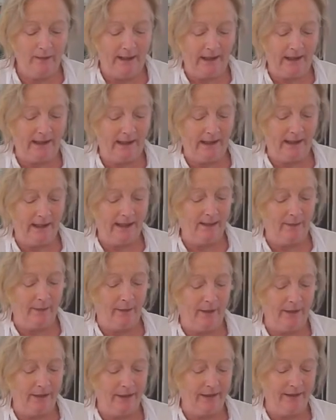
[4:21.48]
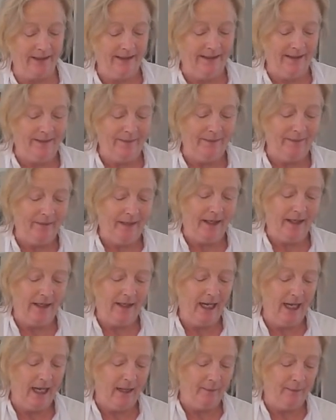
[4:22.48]
milk at this point, and
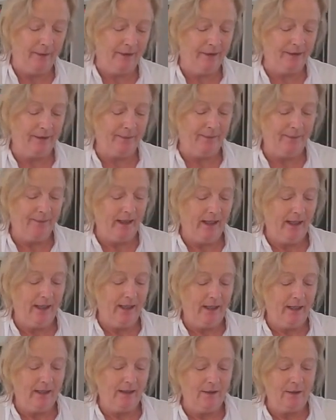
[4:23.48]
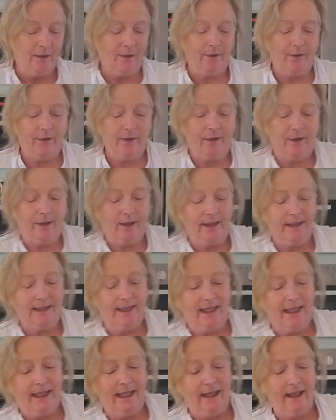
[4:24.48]
help it. So you can
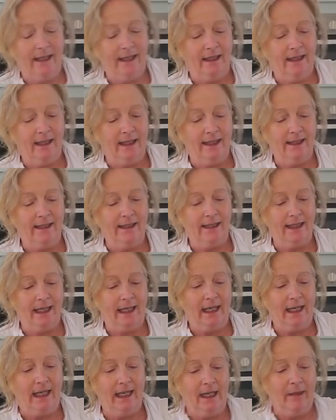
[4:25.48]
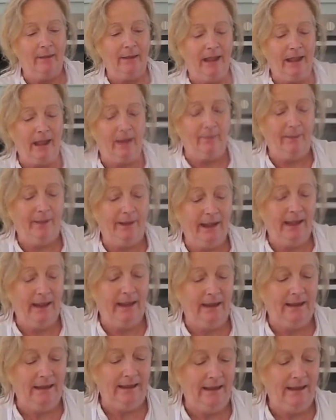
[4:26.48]
see it's still a little bit lumpy.